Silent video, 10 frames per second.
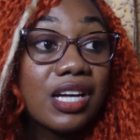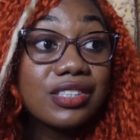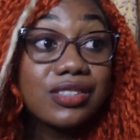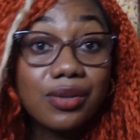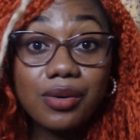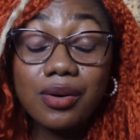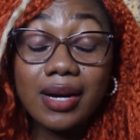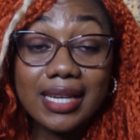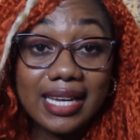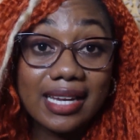So
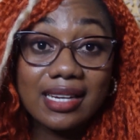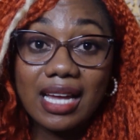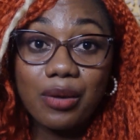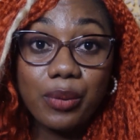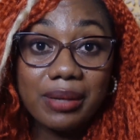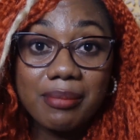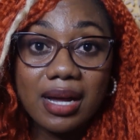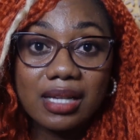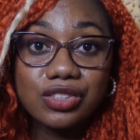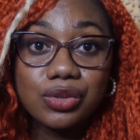again, I went
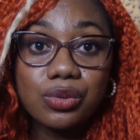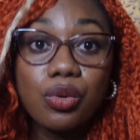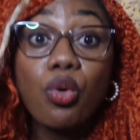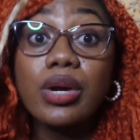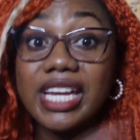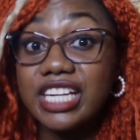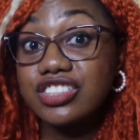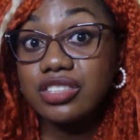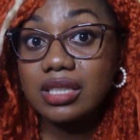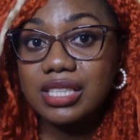back to
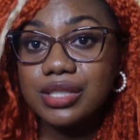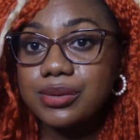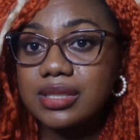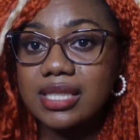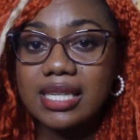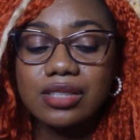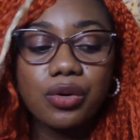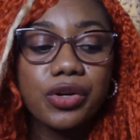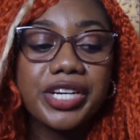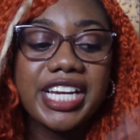occasionally using it,
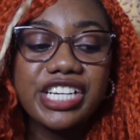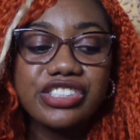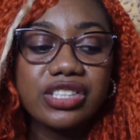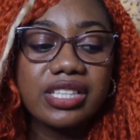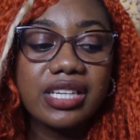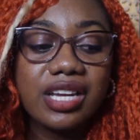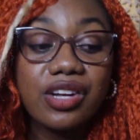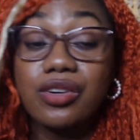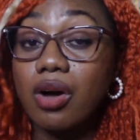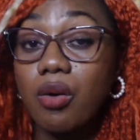or occasionally
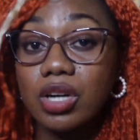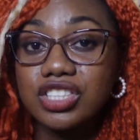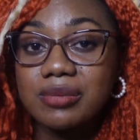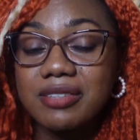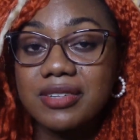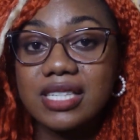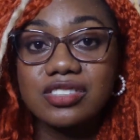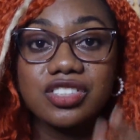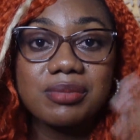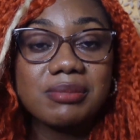not washing my face
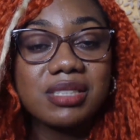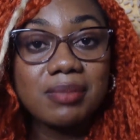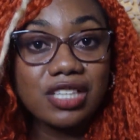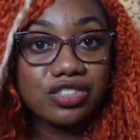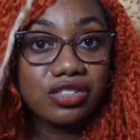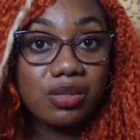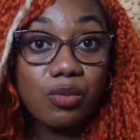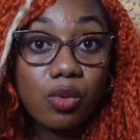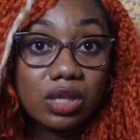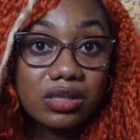and just maybe splashing some
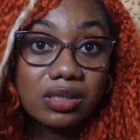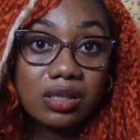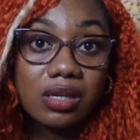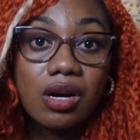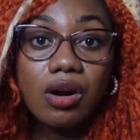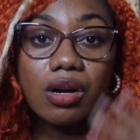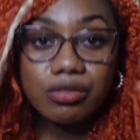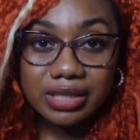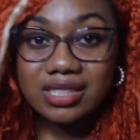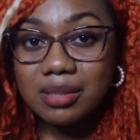water or
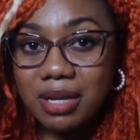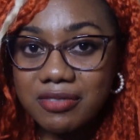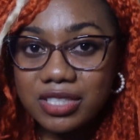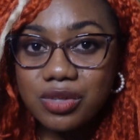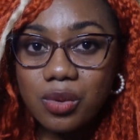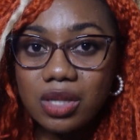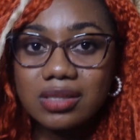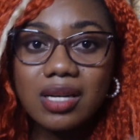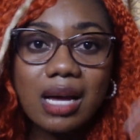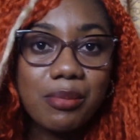rinsing my face with
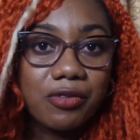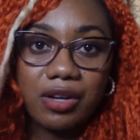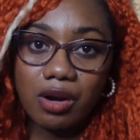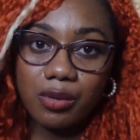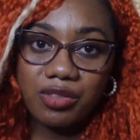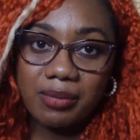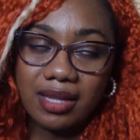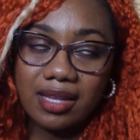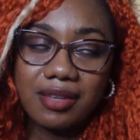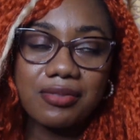water and moving on with my
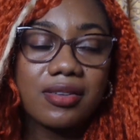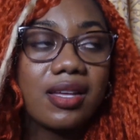life.